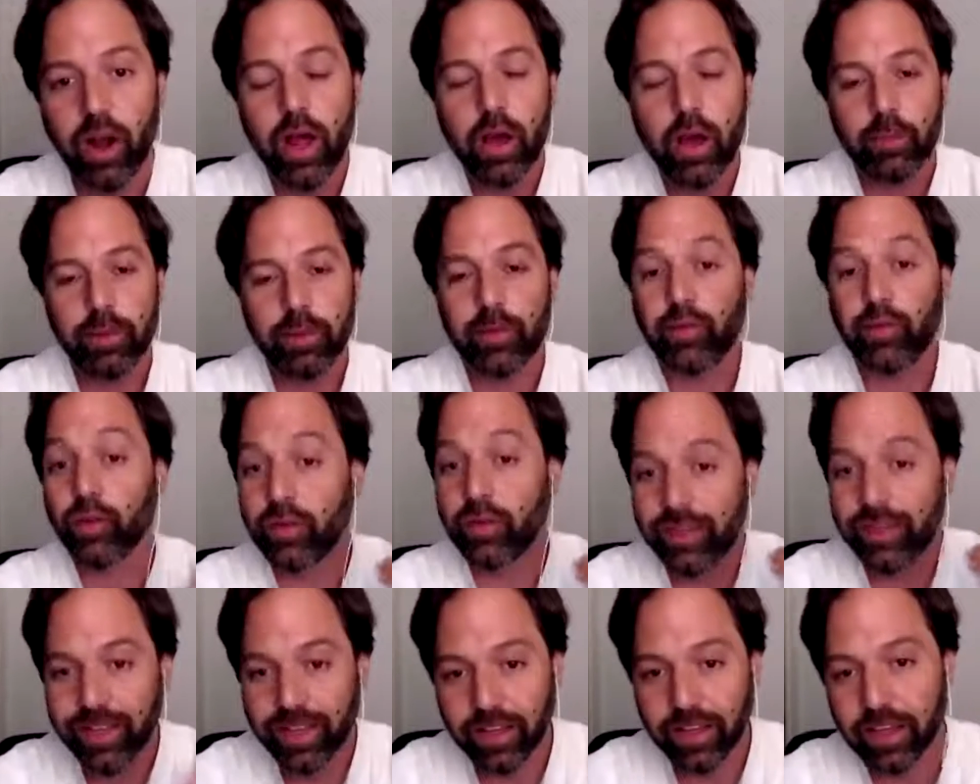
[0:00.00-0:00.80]
But if you
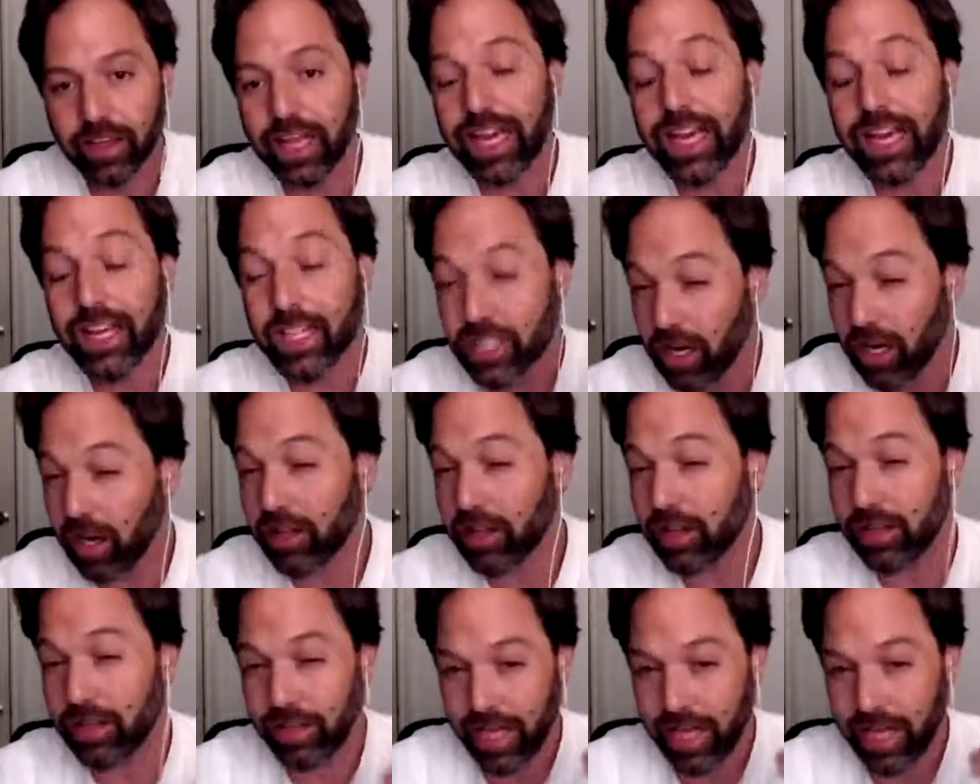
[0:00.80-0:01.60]
eat
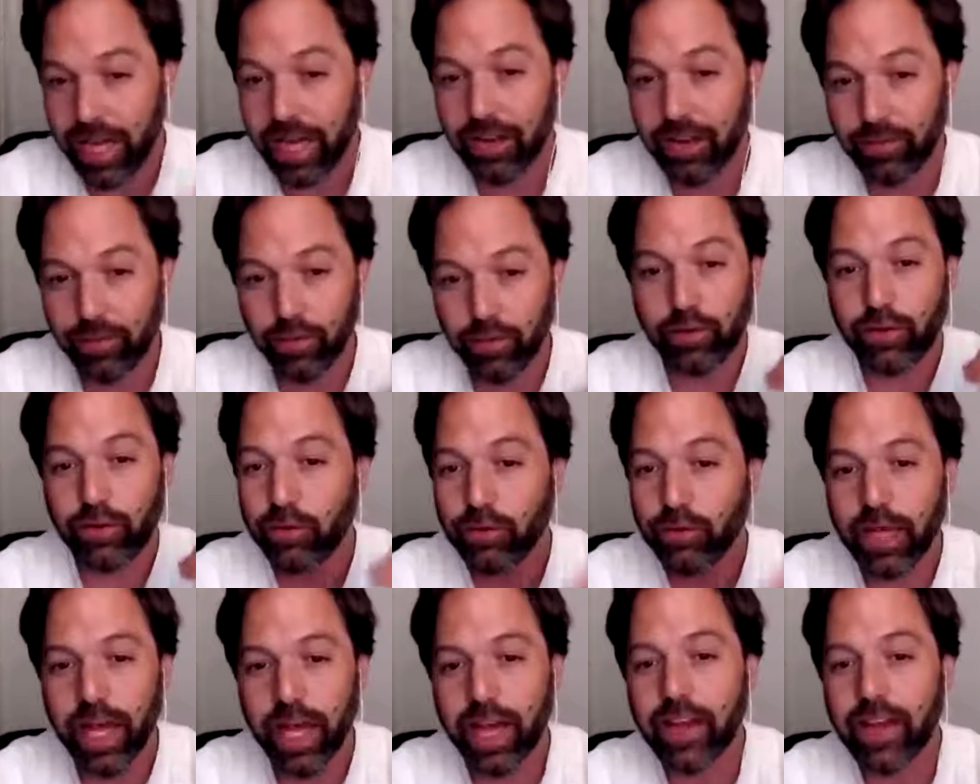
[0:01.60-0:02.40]
chocolate cake for 2
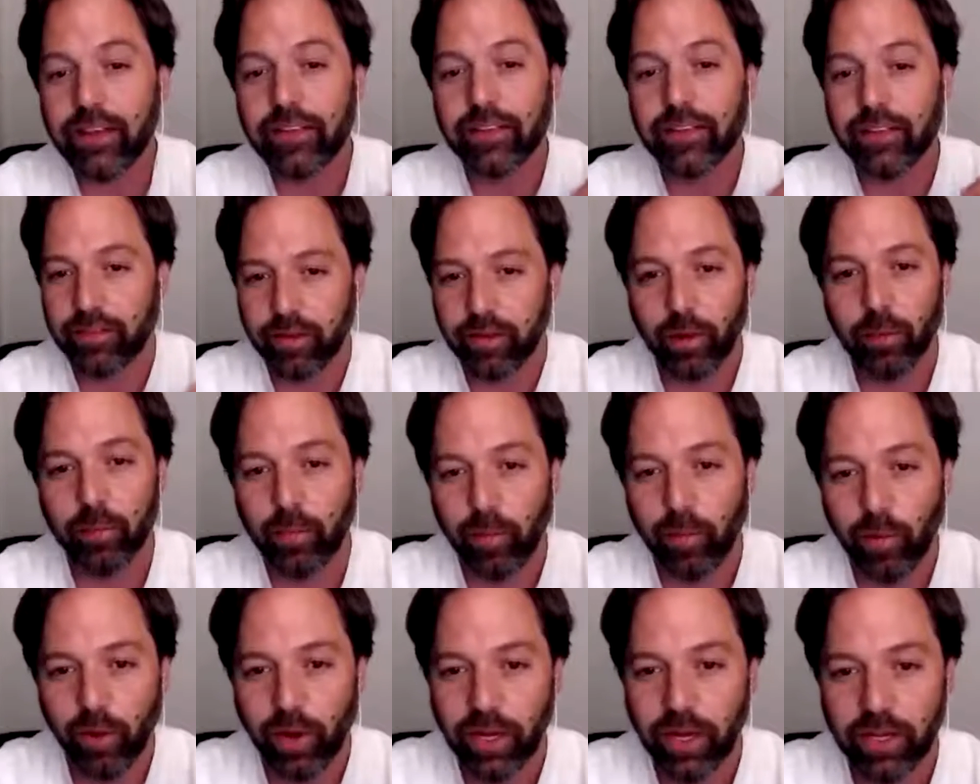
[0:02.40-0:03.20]
days, at some
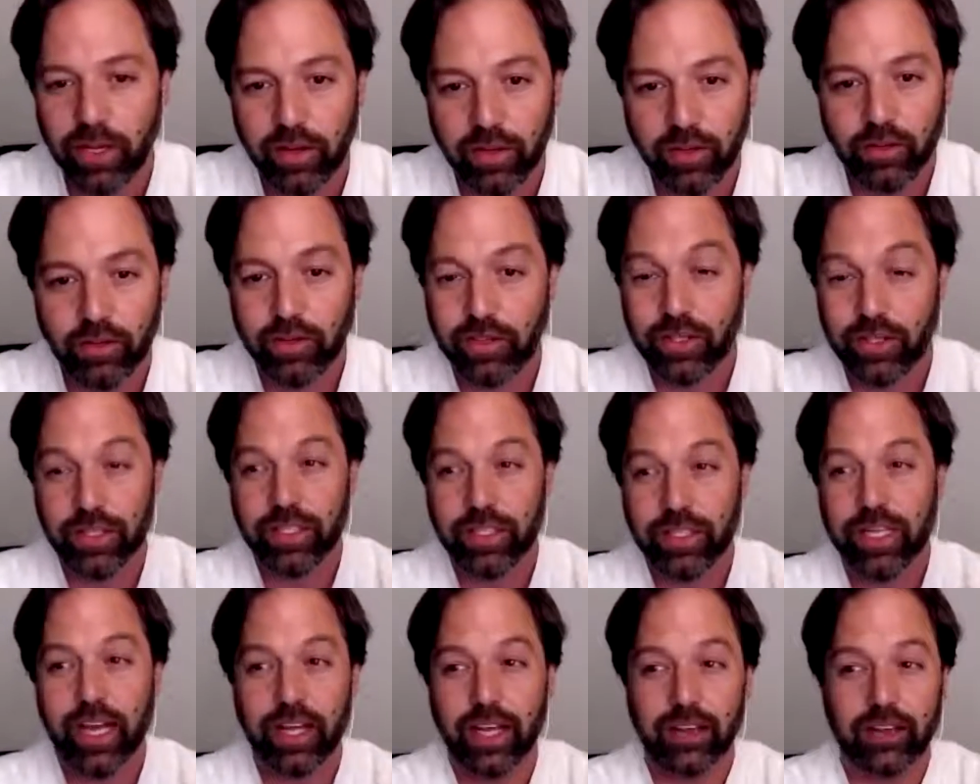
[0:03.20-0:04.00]
point you
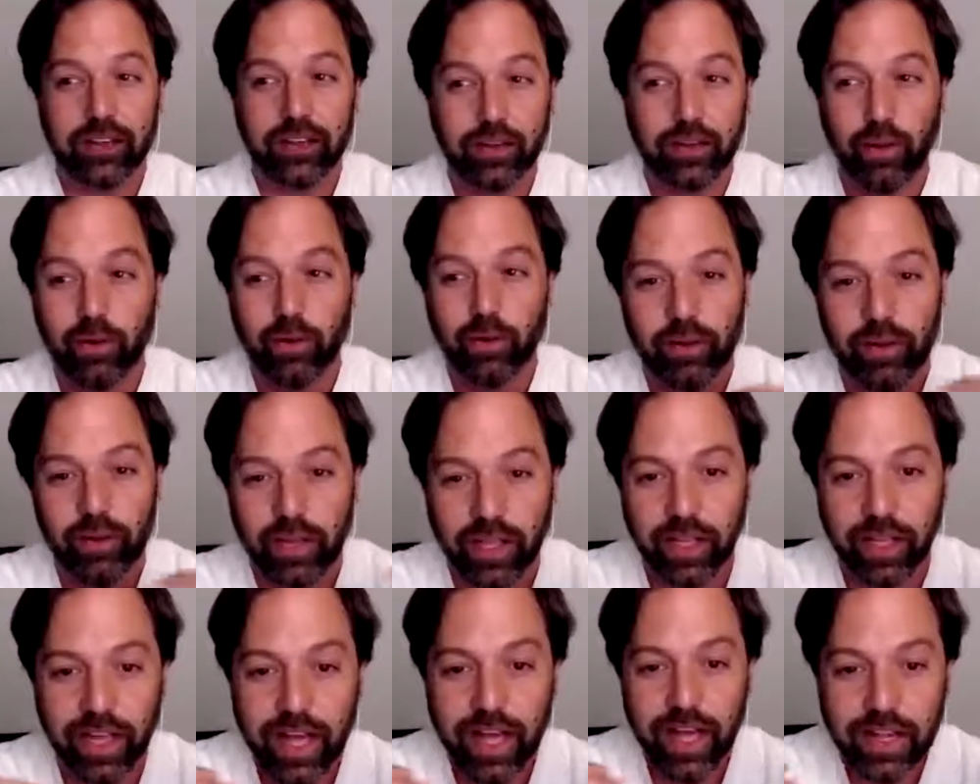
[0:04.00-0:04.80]
just get
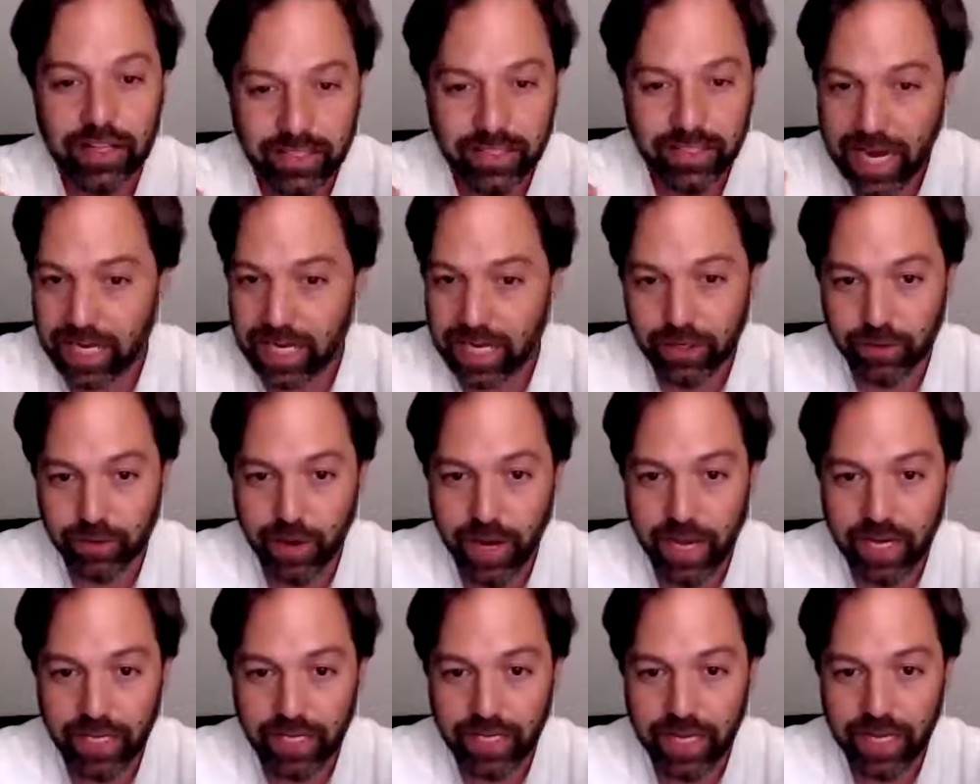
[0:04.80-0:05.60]
totally
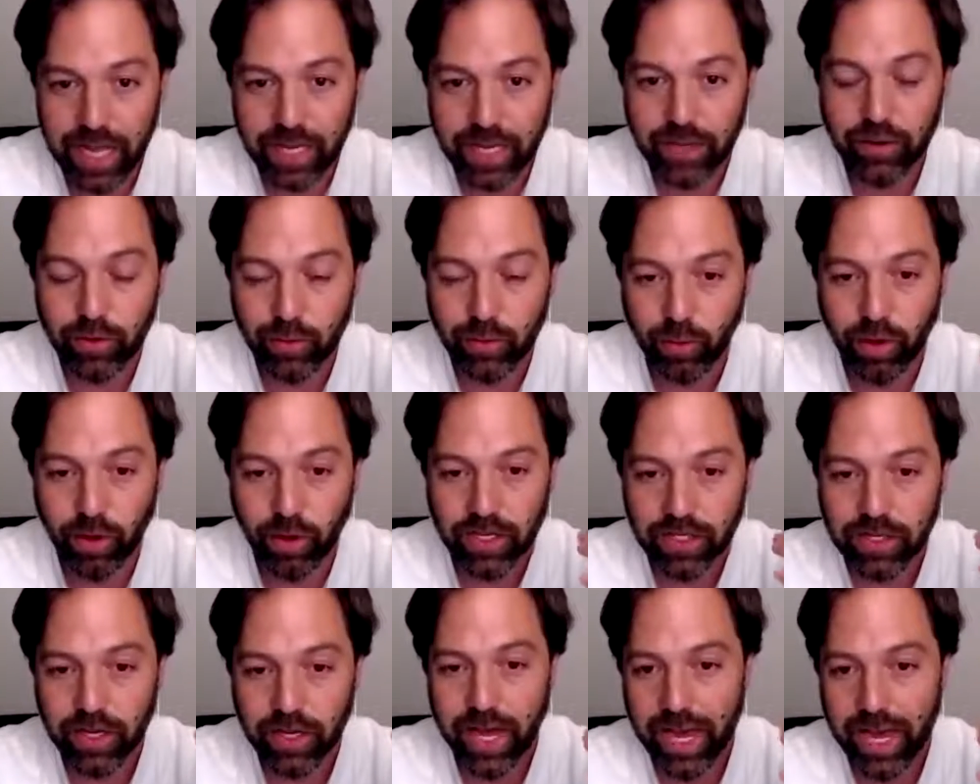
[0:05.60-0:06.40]
saturated and you
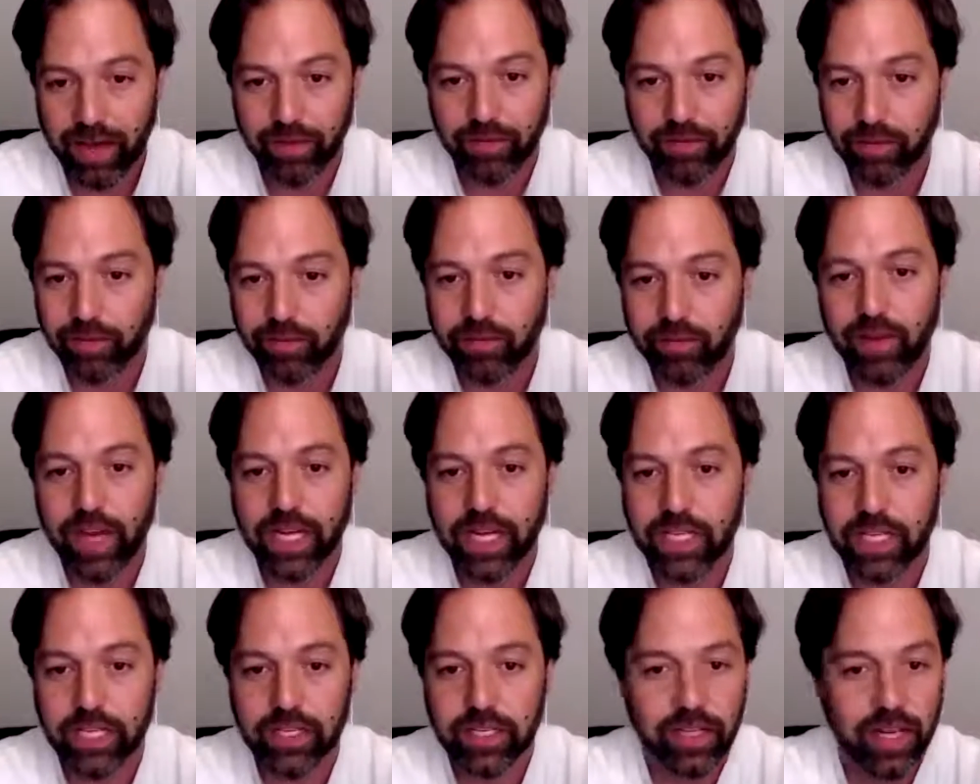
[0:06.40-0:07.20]
want to have some
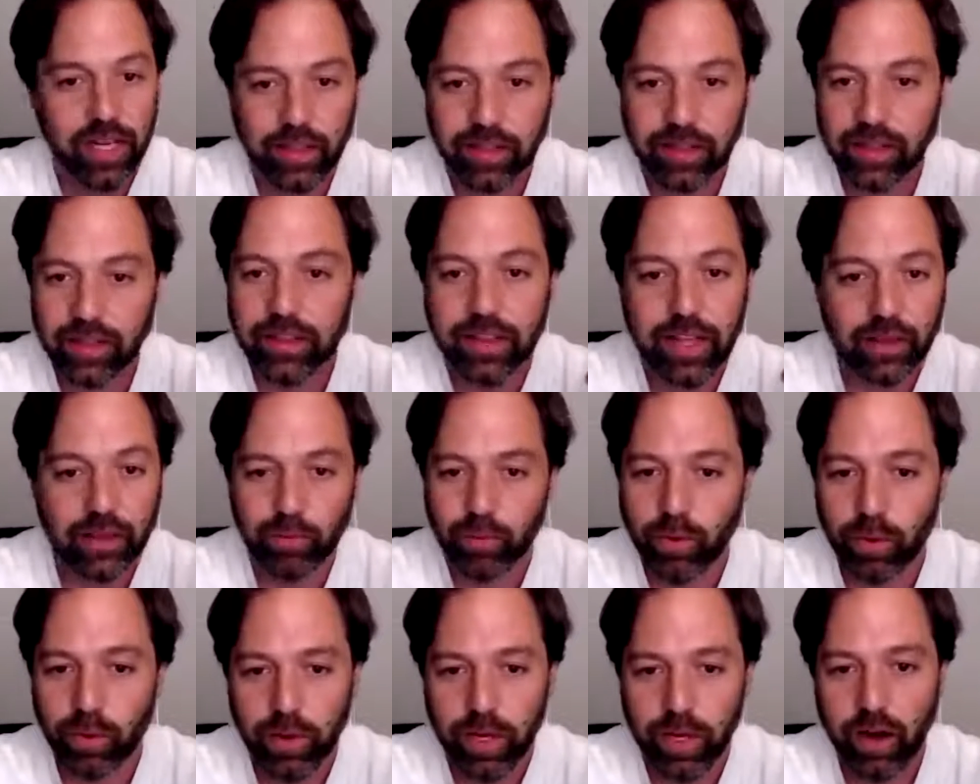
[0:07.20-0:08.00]
veggies. And I think that's
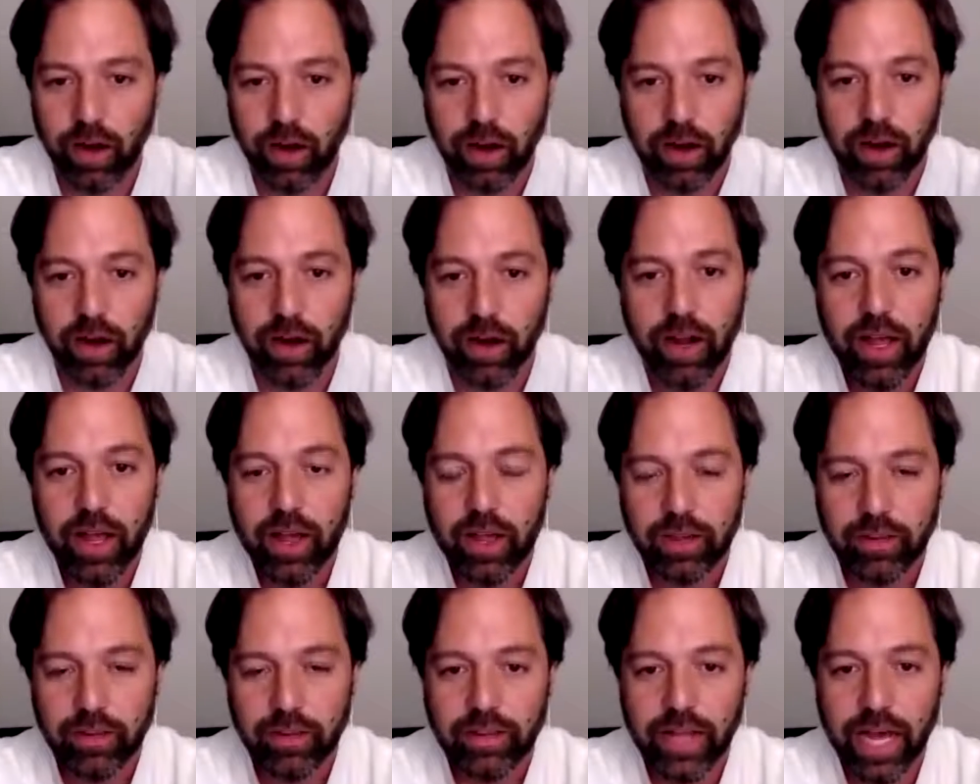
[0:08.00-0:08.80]
where we are,
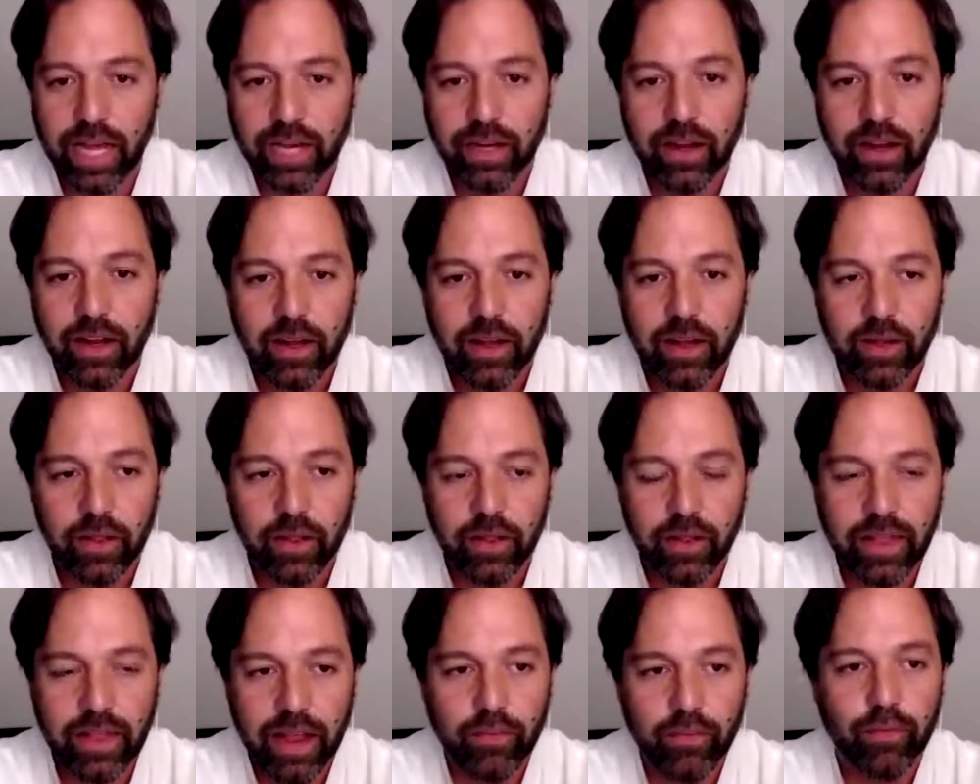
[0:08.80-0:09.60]
is that
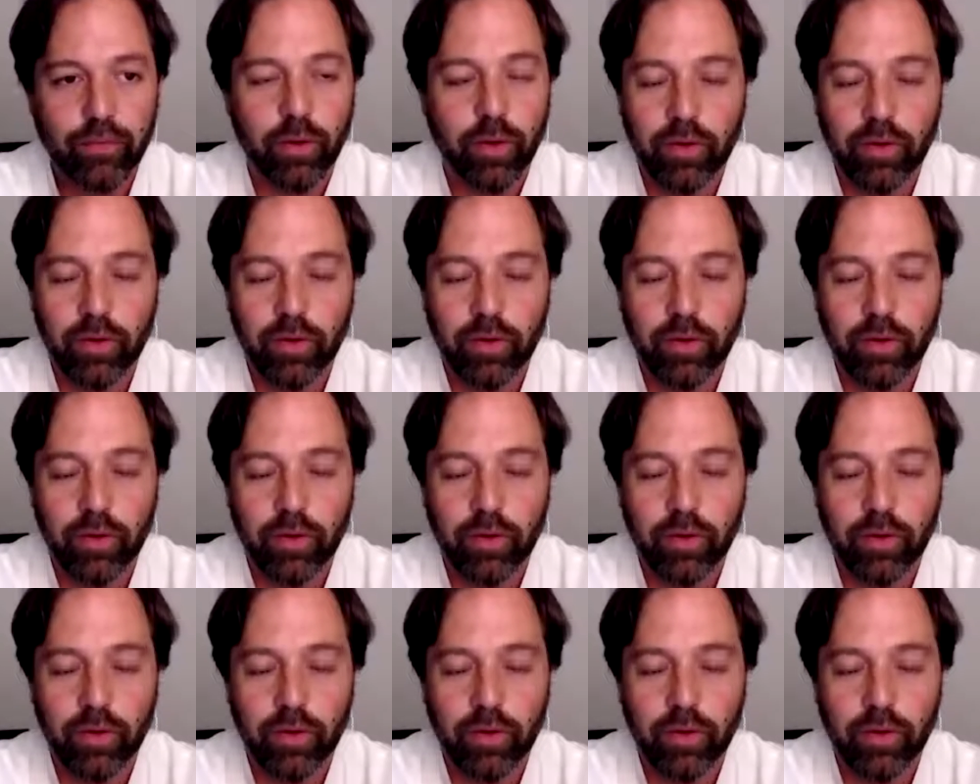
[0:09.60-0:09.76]
the